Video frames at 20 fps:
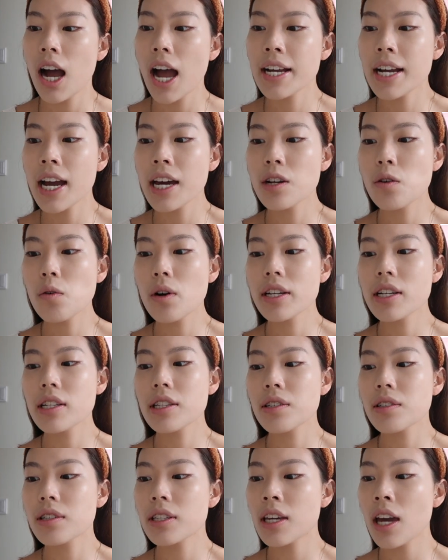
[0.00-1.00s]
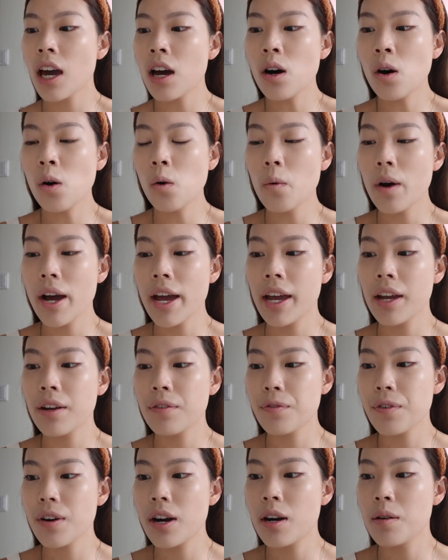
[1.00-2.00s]
I kind of wanted to get away
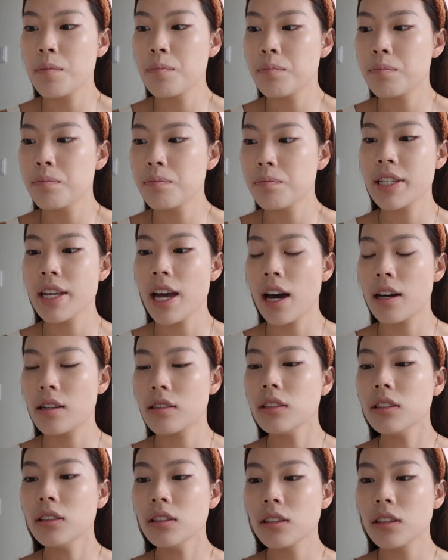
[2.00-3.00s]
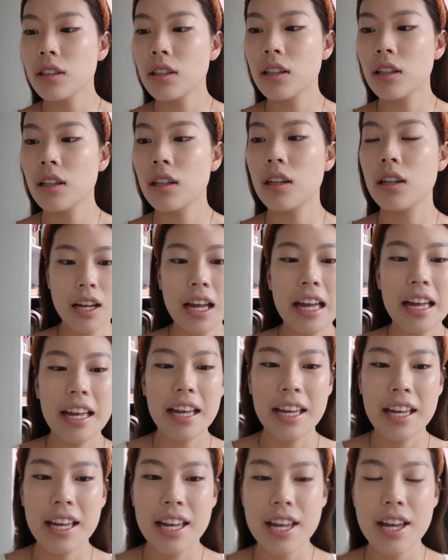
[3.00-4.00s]
from Seattle.
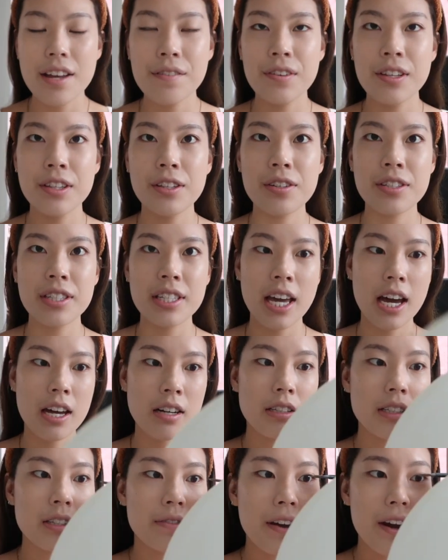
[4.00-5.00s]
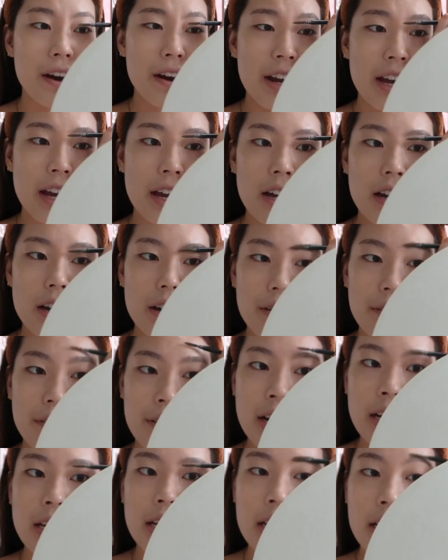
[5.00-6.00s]
If you know Seattle, it's very
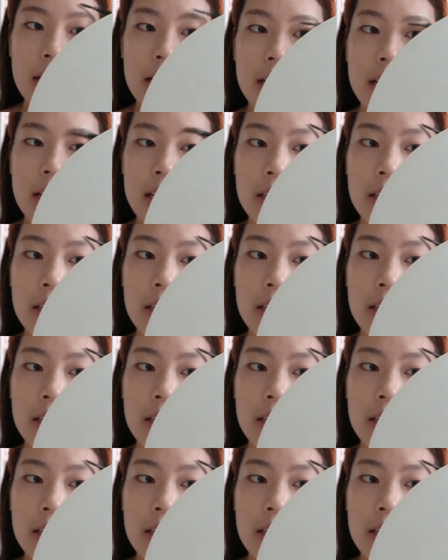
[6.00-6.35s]
rainy